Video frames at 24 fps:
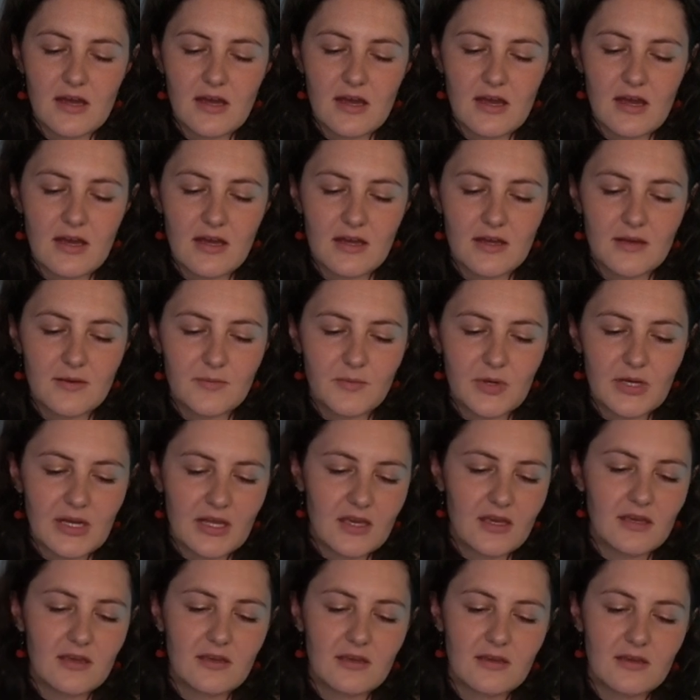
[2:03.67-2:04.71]
when
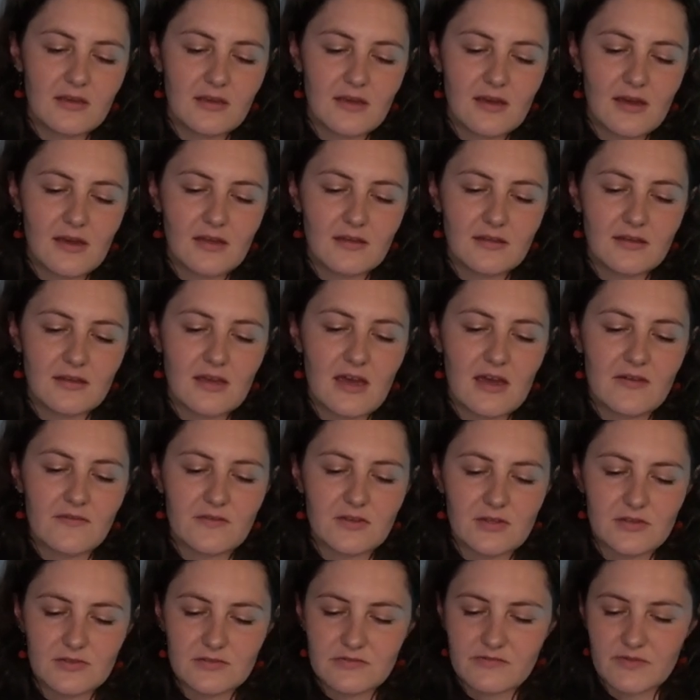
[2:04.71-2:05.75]
I got the
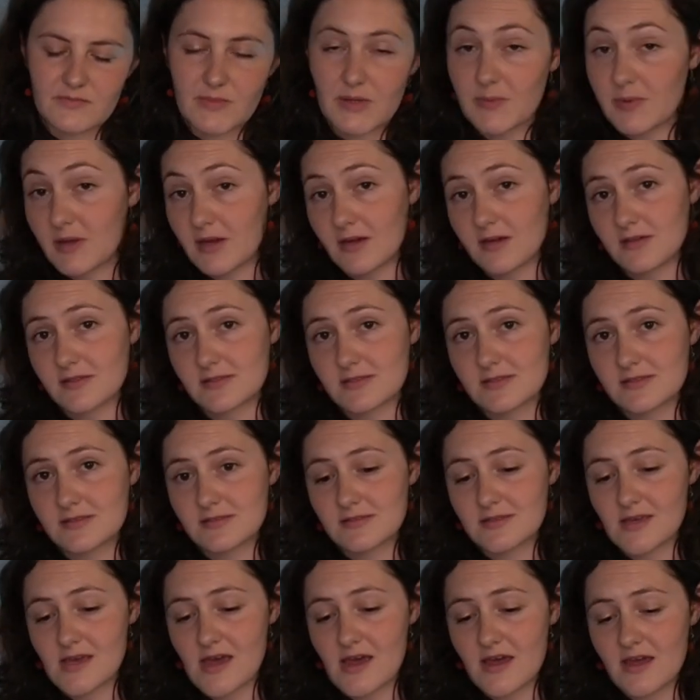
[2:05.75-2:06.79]
Calvados from my parents,
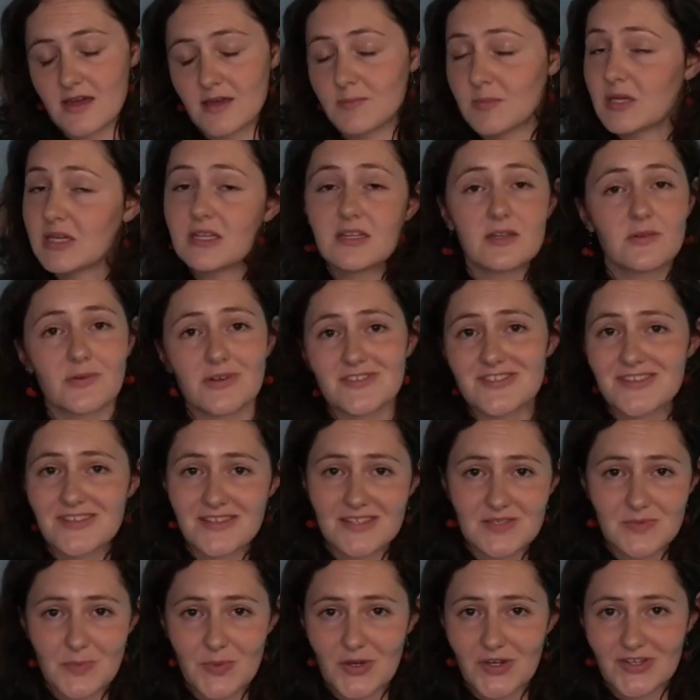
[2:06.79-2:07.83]
I immediately went to
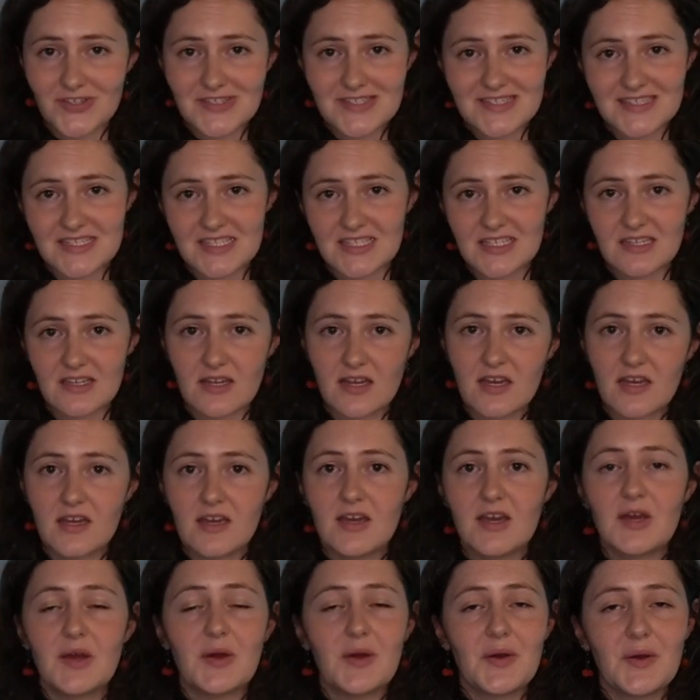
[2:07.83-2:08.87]
this book to see
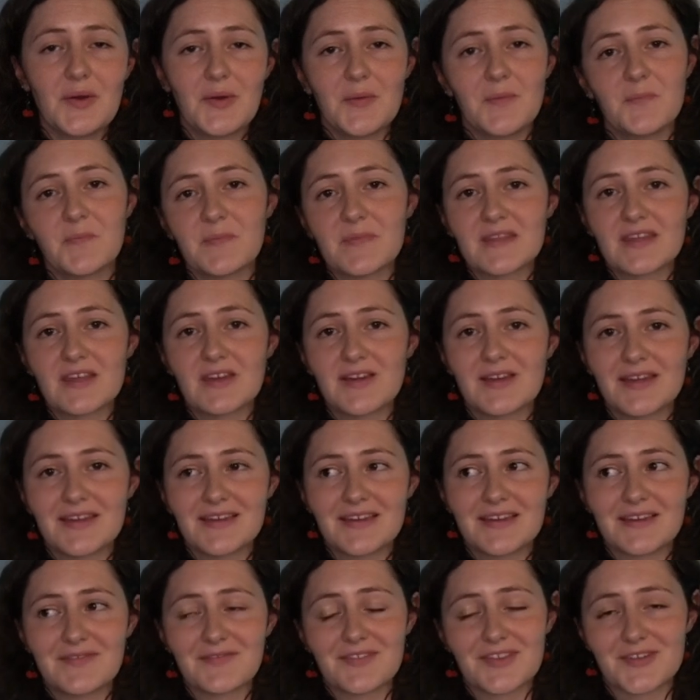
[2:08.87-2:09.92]

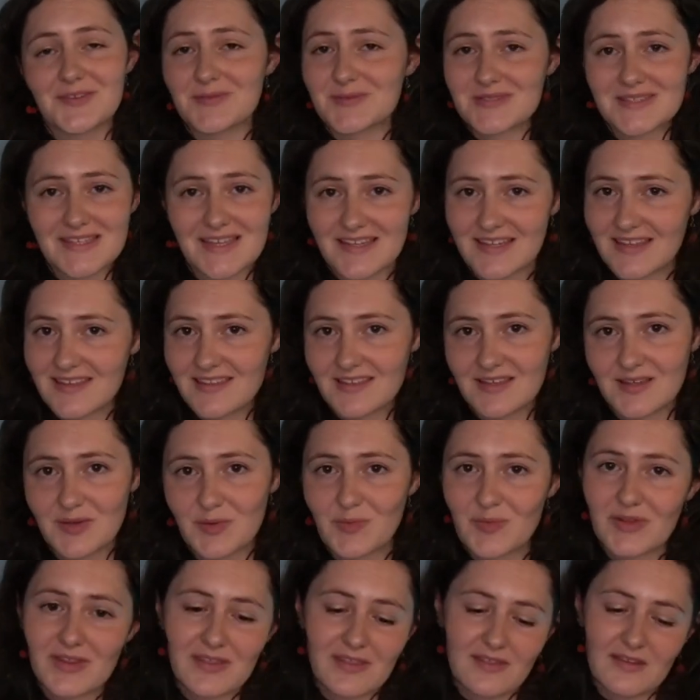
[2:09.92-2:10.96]
if there was anything
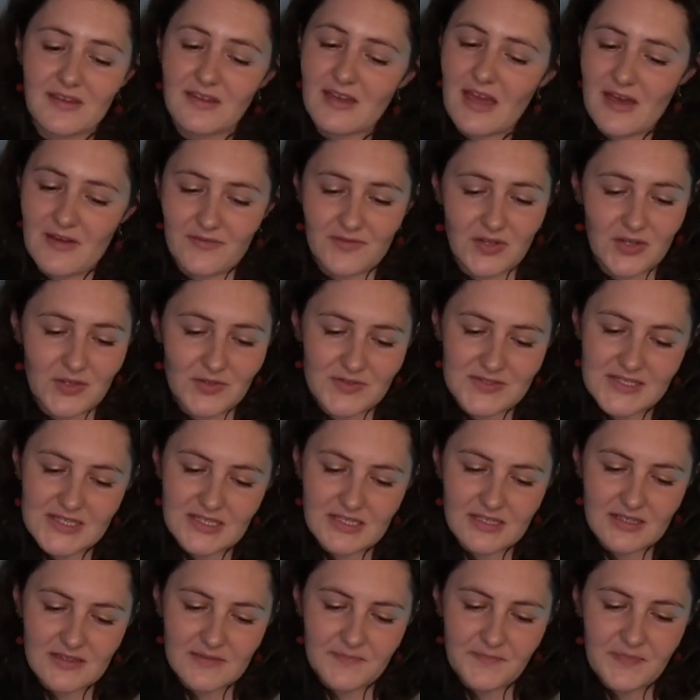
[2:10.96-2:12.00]
with Calvados in
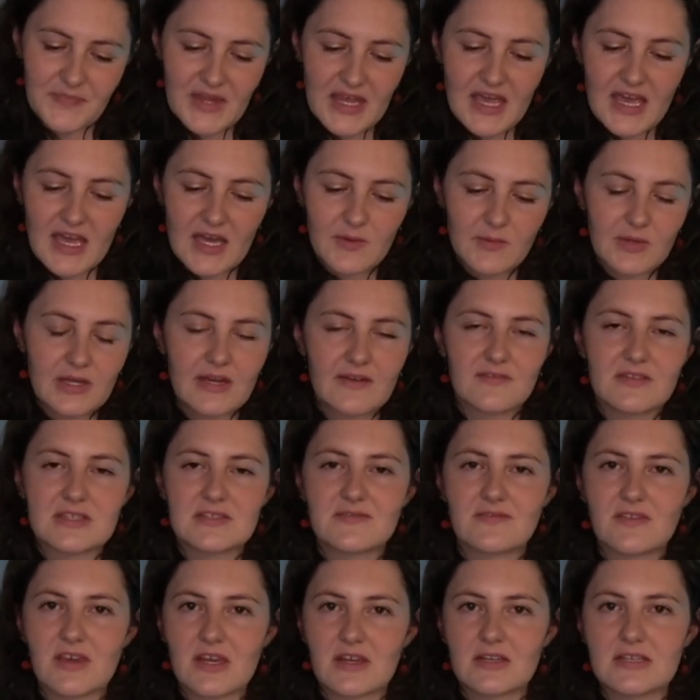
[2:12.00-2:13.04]
it. And we have this
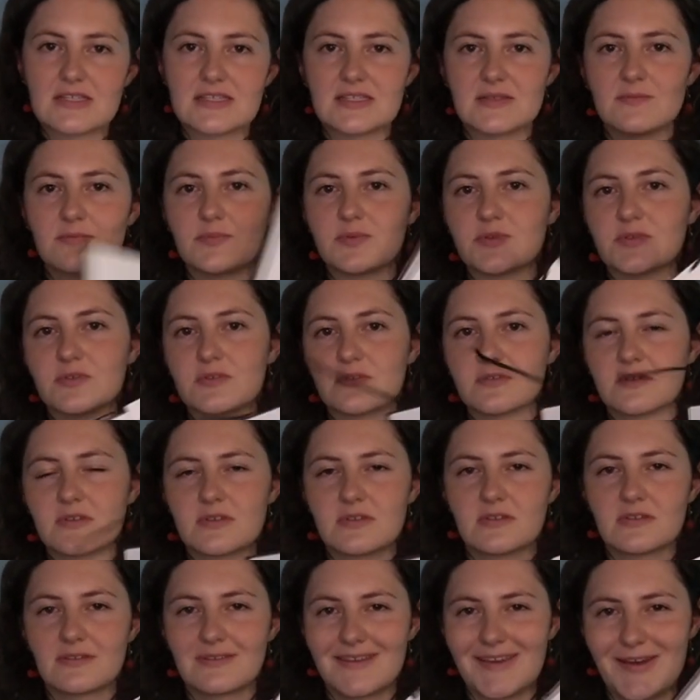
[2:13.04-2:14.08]
very simple
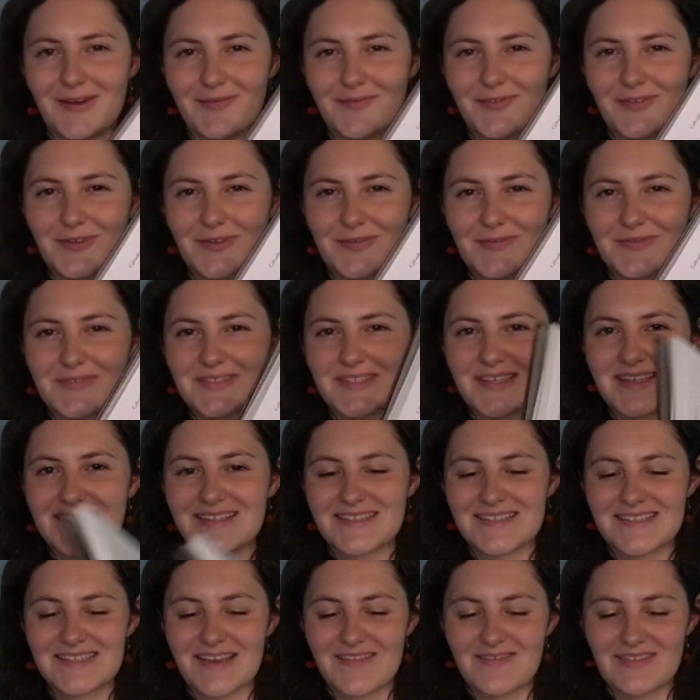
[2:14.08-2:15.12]
Calvados
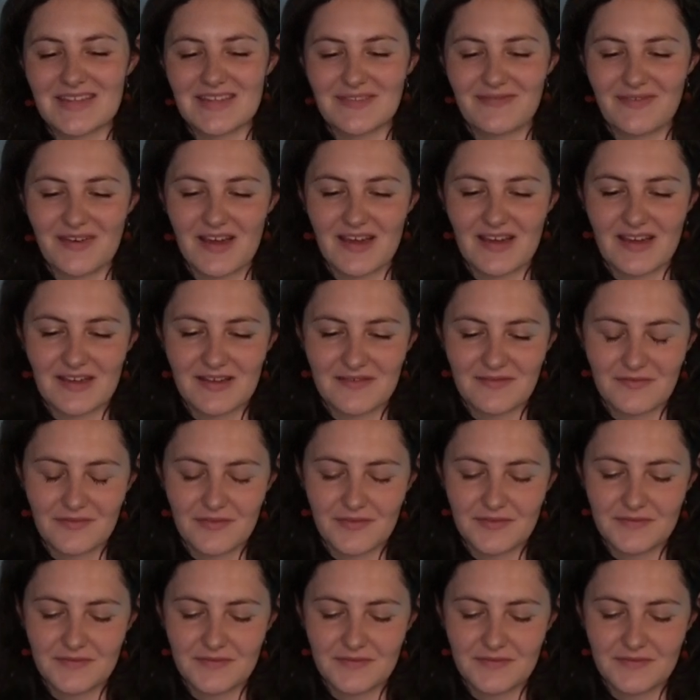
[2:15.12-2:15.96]
75.